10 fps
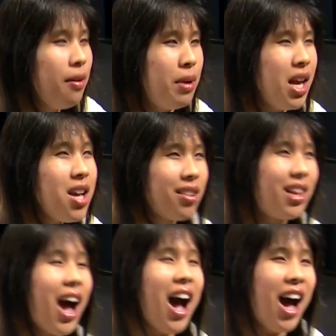Be a
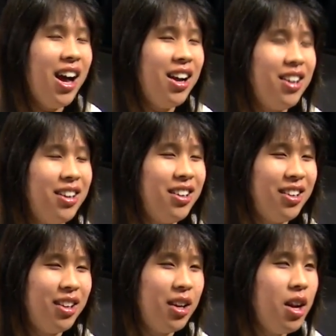star,
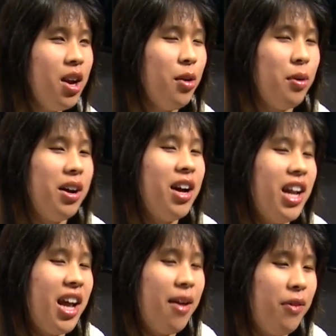
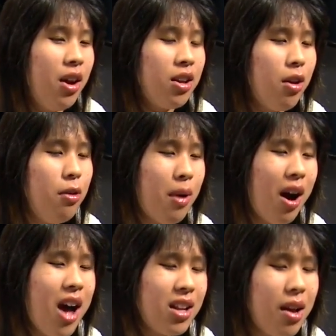whatever you
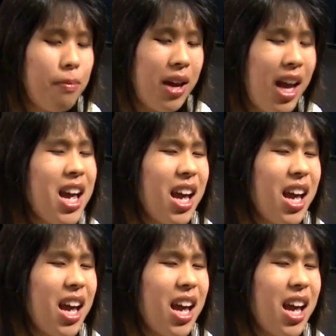wanna be.